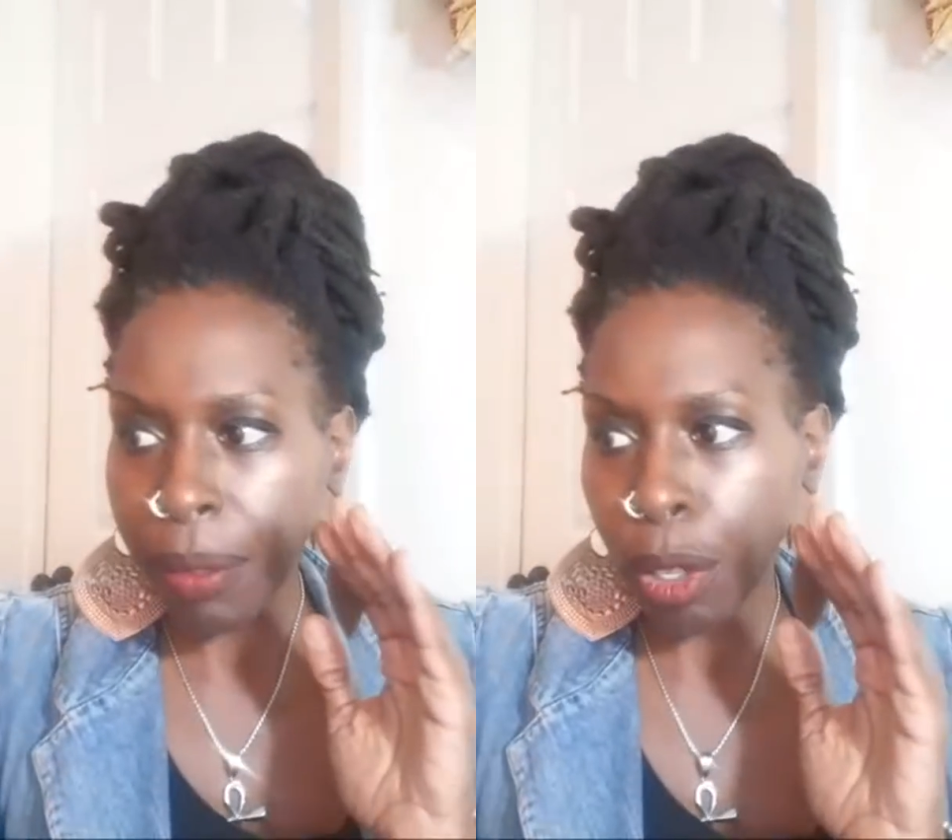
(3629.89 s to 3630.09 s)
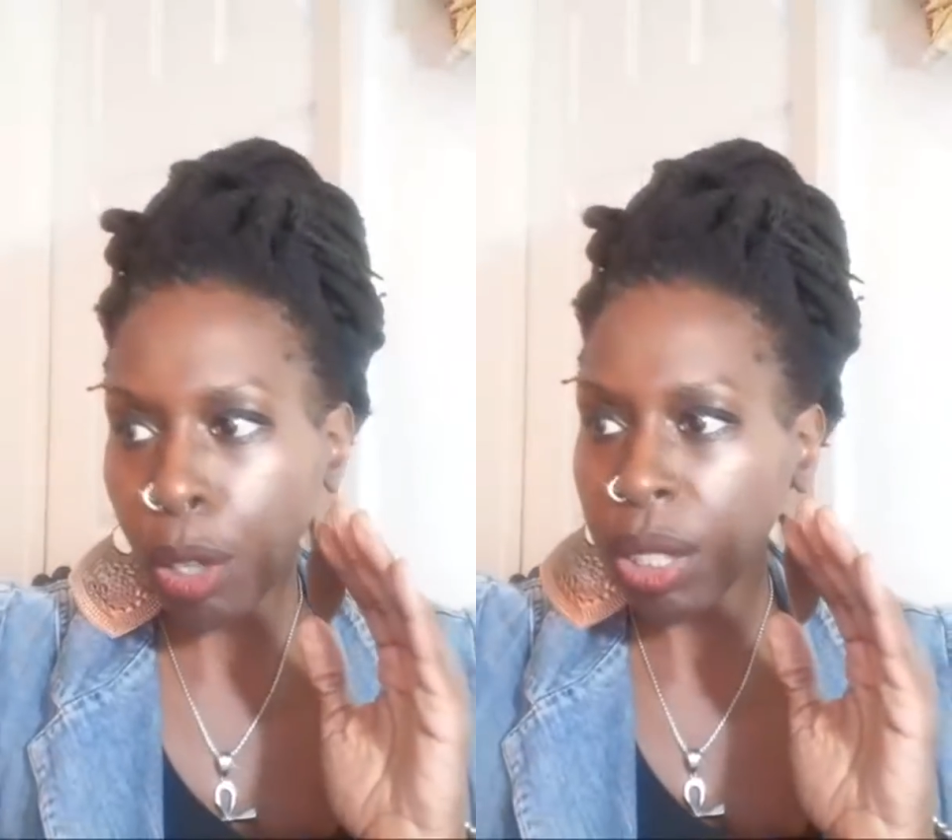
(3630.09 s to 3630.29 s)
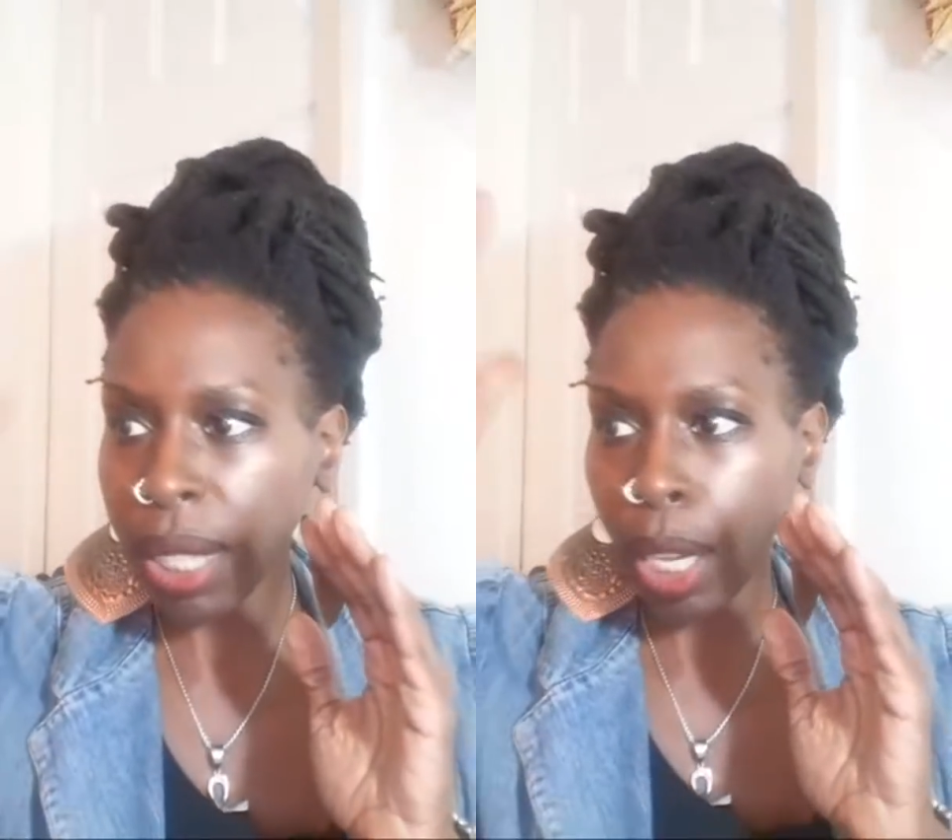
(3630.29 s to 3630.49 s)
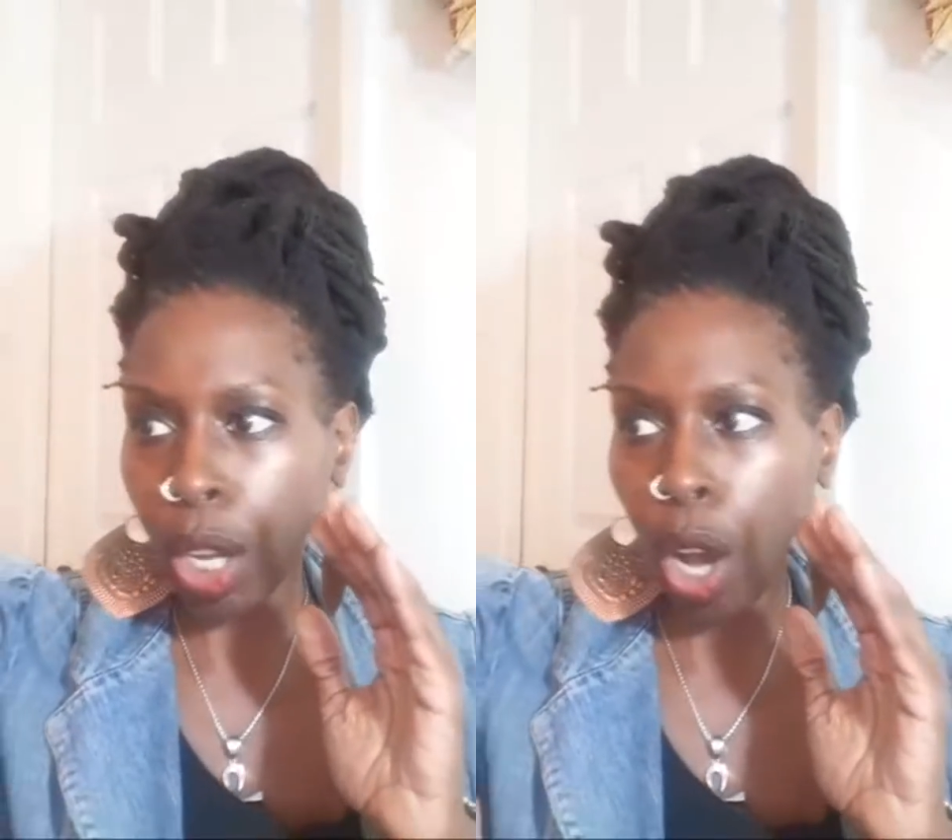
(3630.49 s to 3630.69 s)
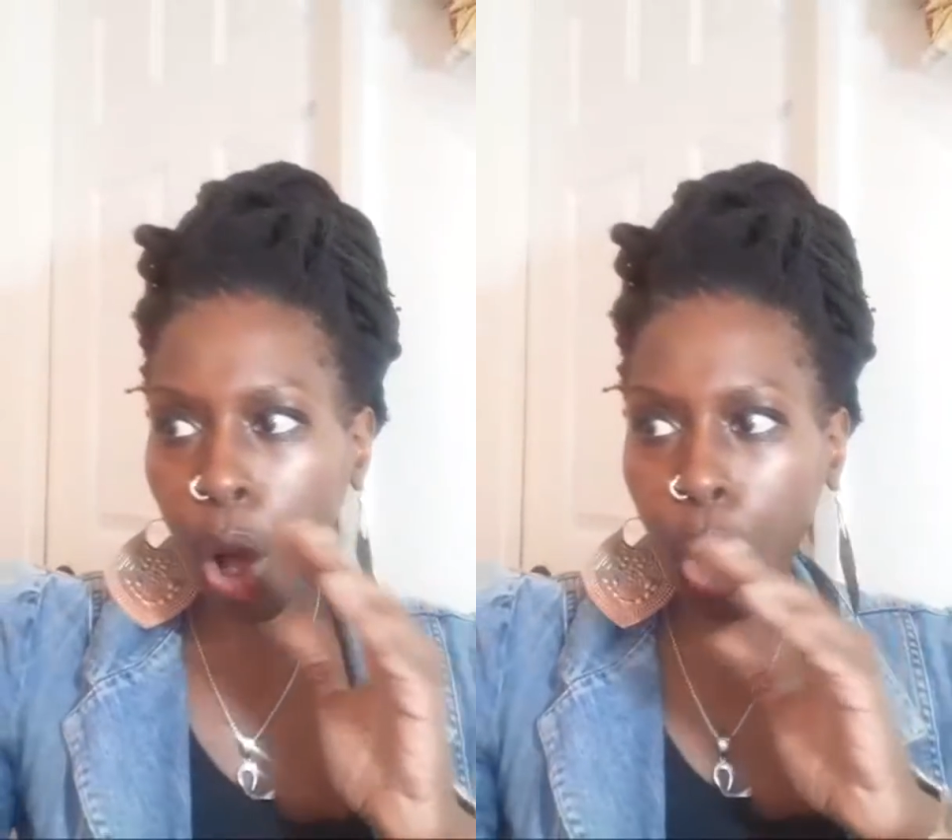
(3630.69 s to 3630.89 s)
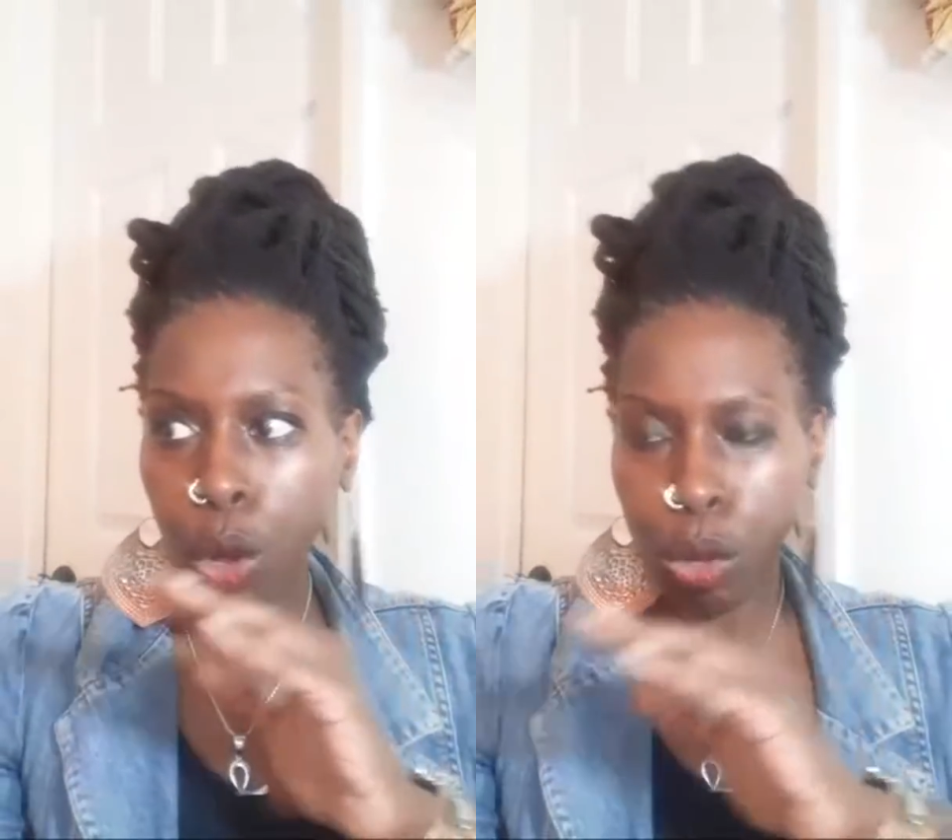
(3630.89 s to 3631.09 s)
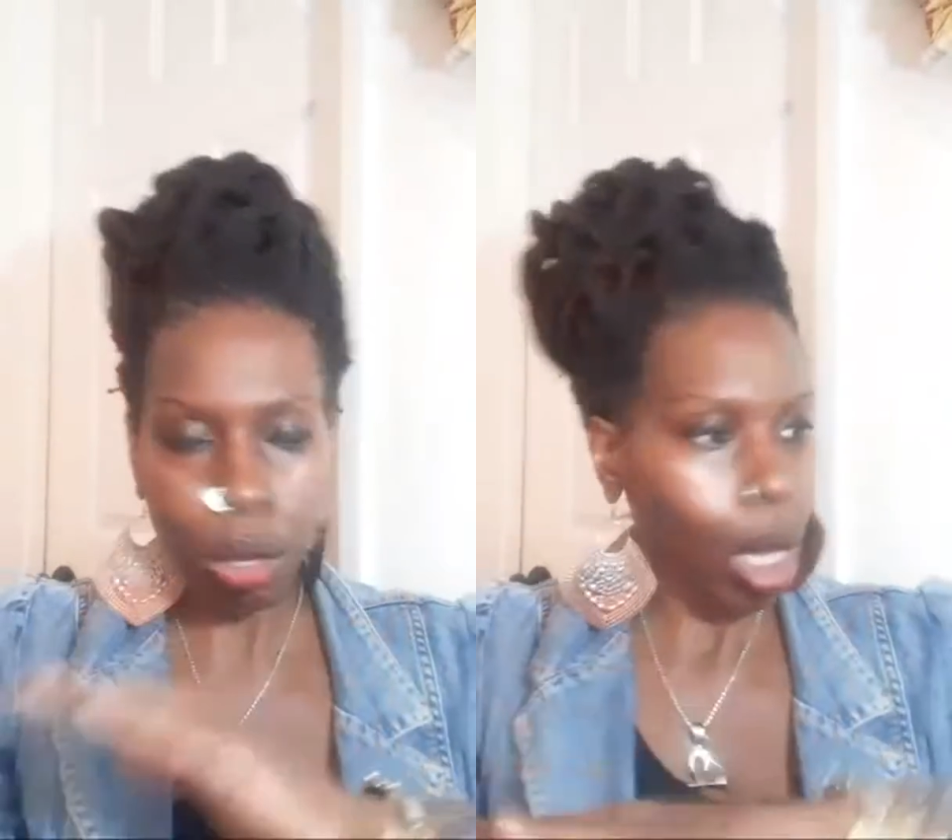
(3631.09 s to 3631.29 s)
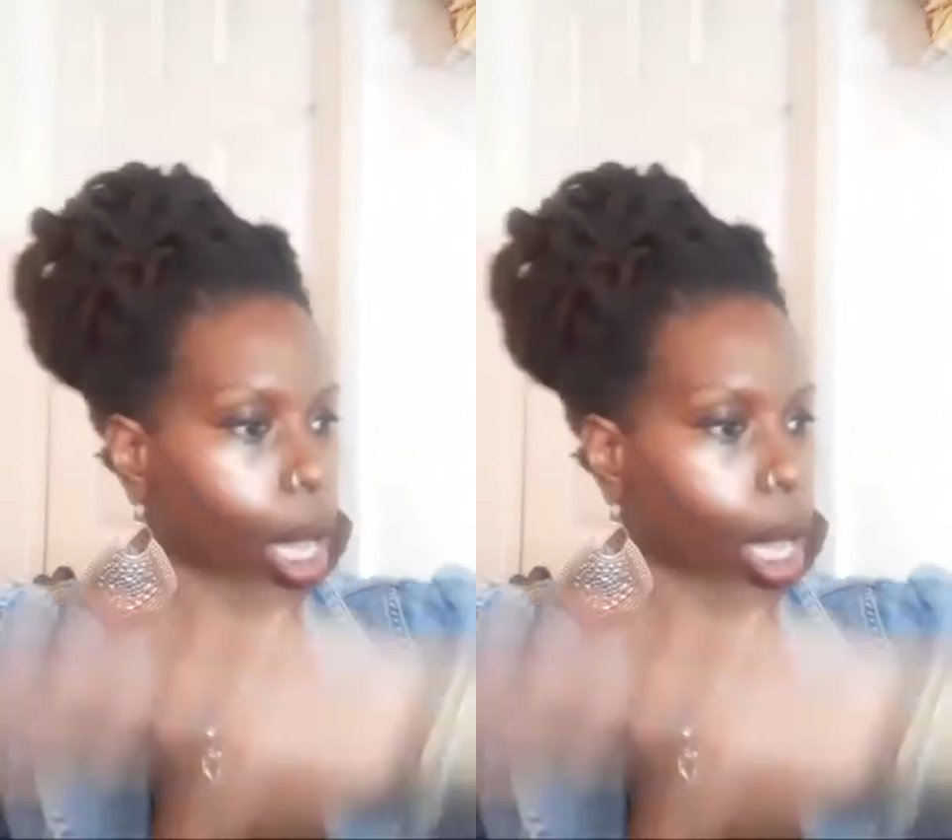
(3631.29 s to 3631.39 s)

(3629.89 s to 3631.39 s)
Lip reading: You don't stay cold,